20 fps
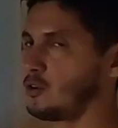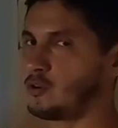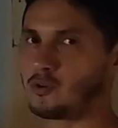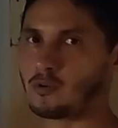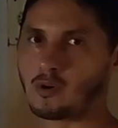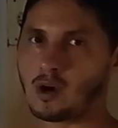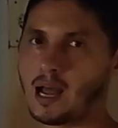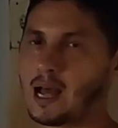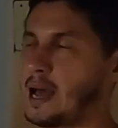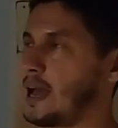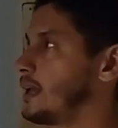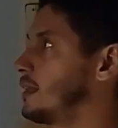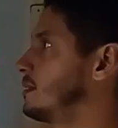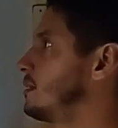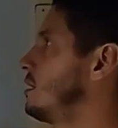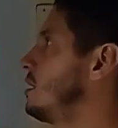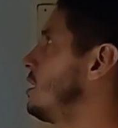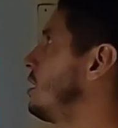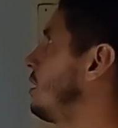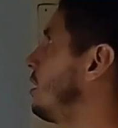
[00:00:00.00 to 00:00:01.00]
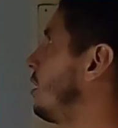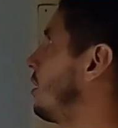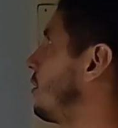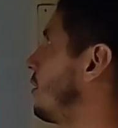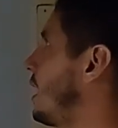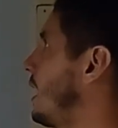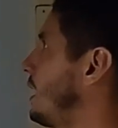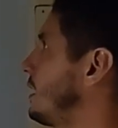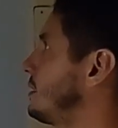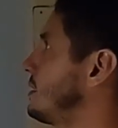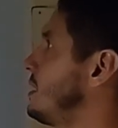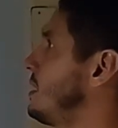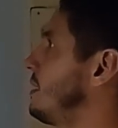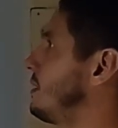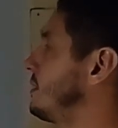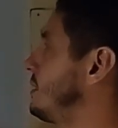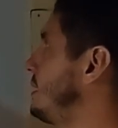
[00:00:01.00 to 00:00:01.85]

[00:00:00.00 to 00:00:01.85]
Grind. Alright?